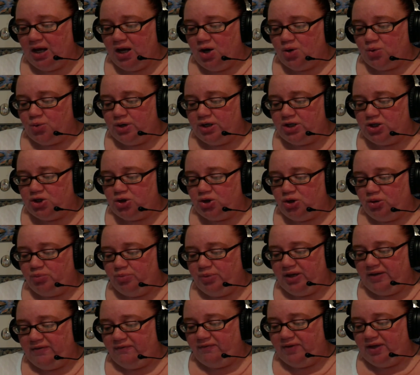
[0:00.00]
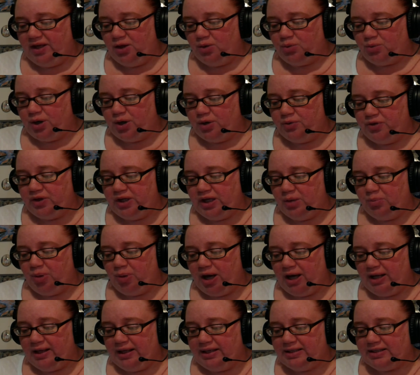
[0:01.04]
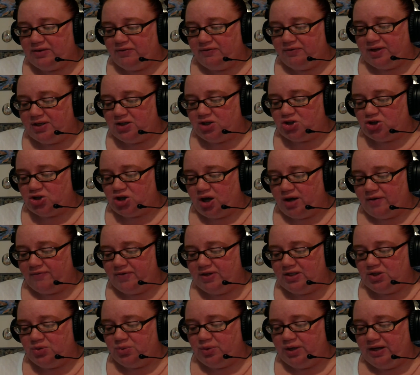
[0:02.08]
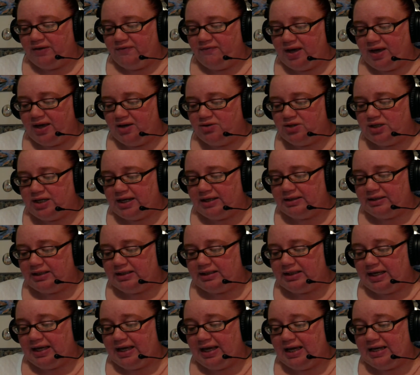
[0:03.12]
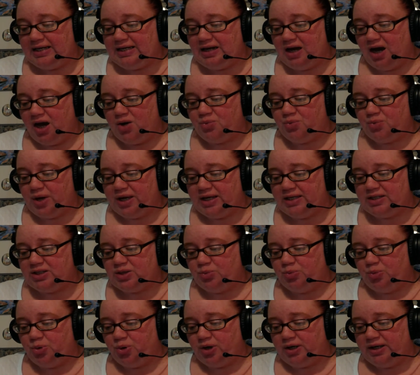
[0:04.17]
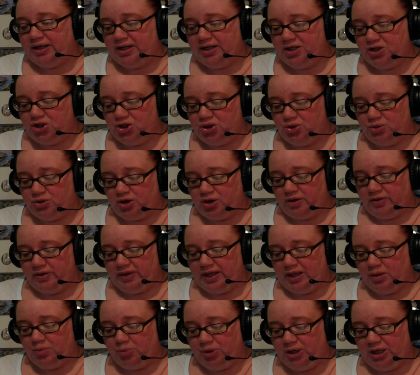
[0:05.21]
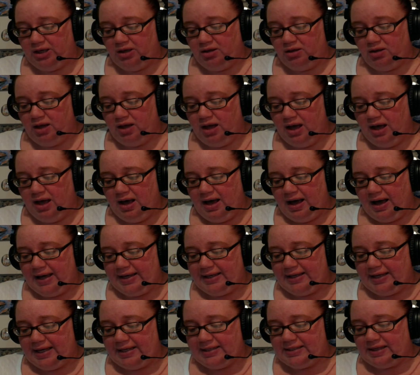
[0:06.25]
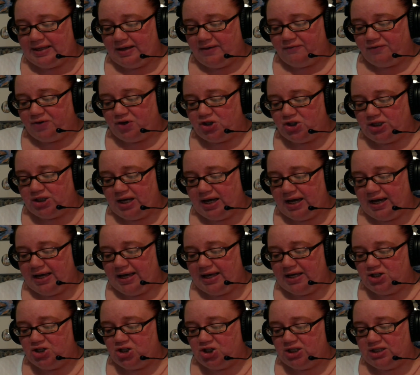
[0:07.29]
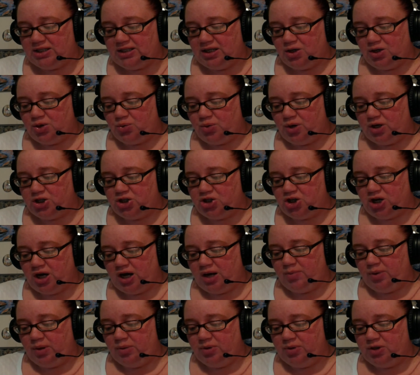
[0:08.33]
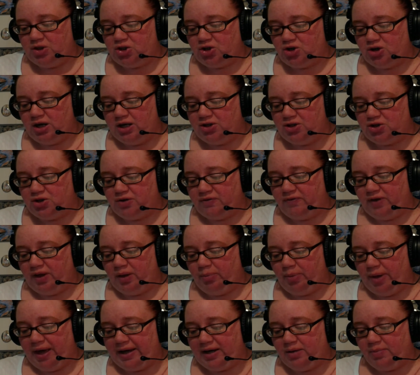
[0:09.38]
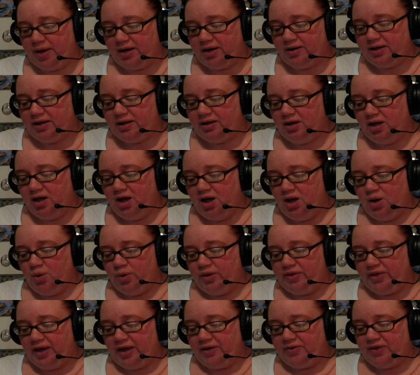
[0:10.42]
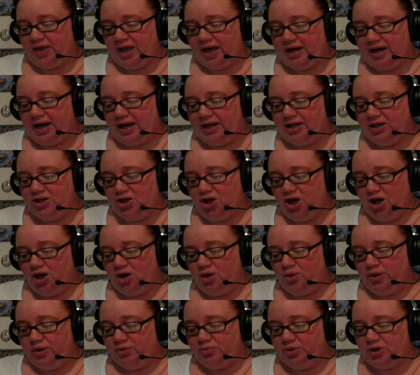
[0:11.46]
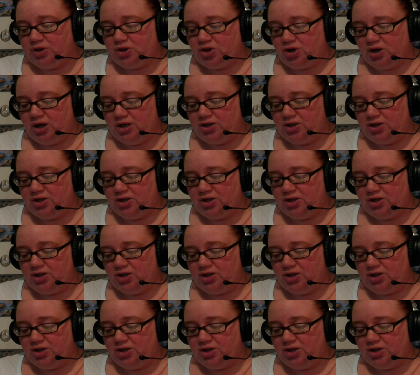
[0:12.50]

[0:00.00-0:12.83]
Rich told me Phil wrote the appellate defender's office when he found out that they had not raised important issues on the appeal. I guess that first guy had just done a rush job and Mr. Hunter felt bad about it. Without that, I don't know if Mr.